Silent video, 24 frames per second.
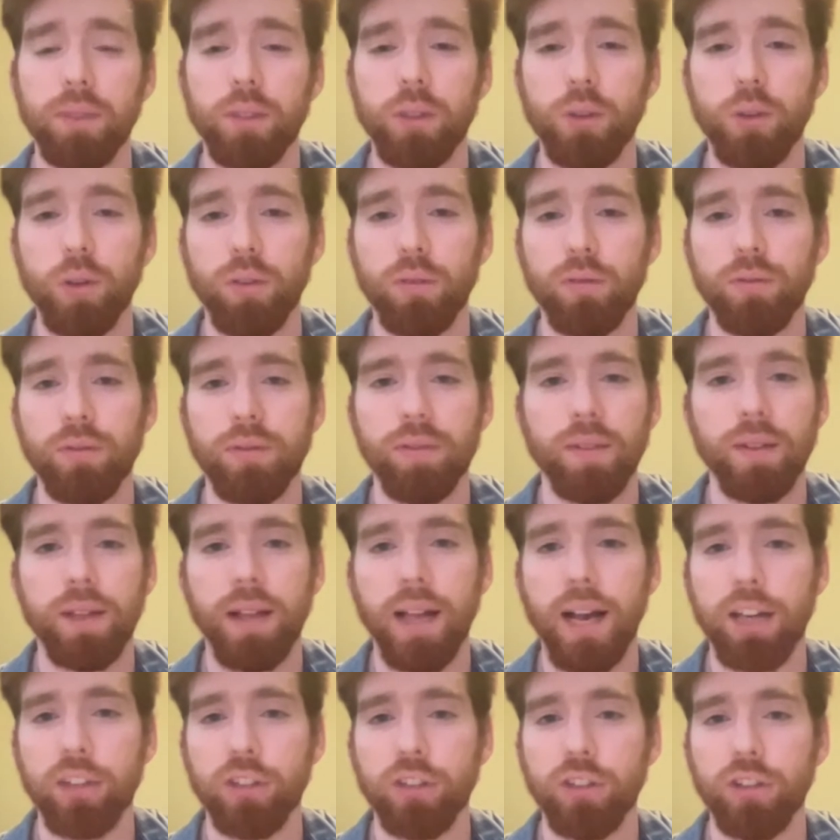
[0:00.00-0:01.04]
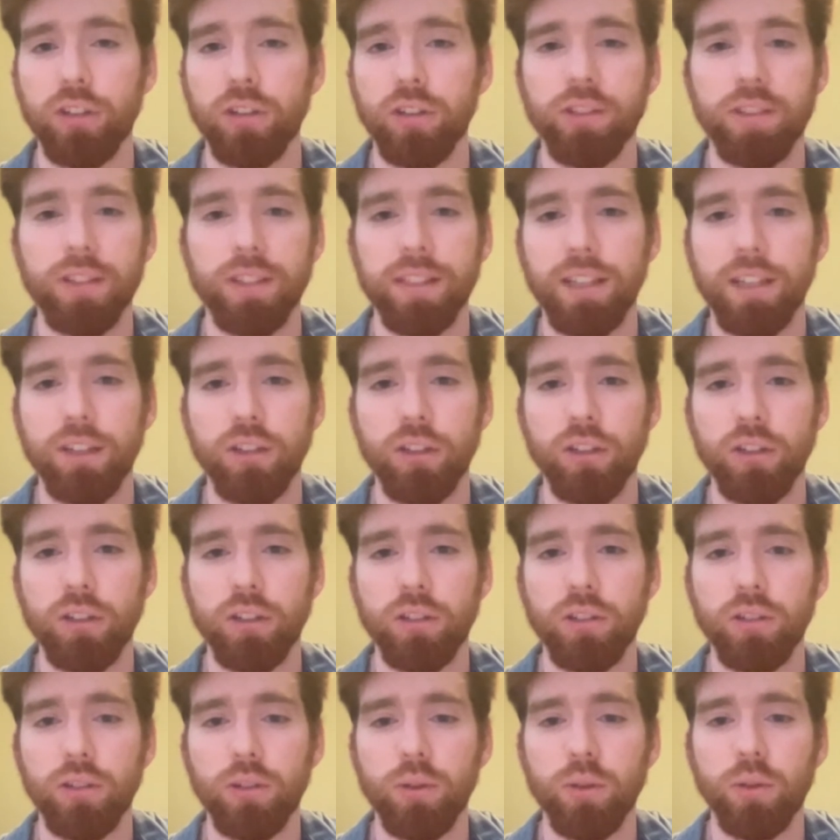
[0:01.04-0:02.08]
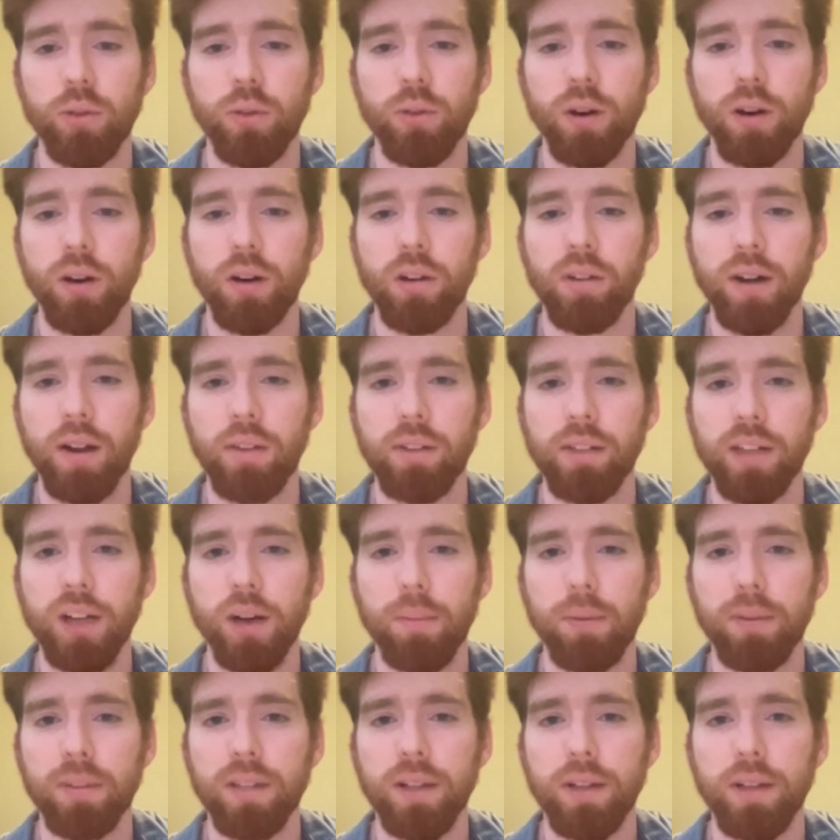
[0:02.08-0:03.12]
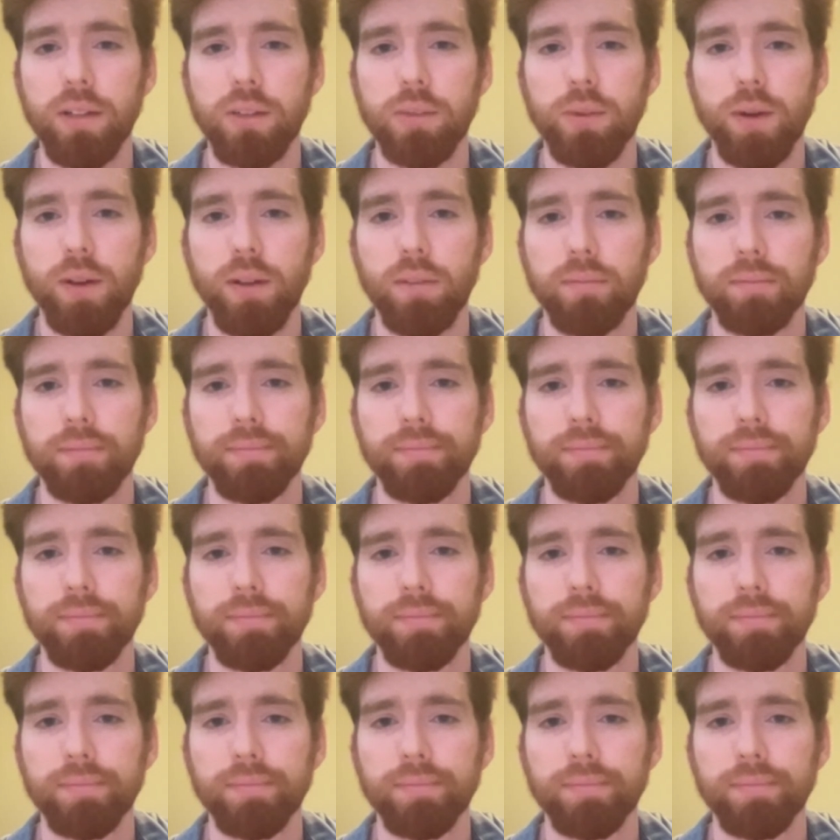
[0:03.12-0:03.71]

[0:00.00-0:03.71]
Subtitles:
sort of externs and interns who are around and help us out as well.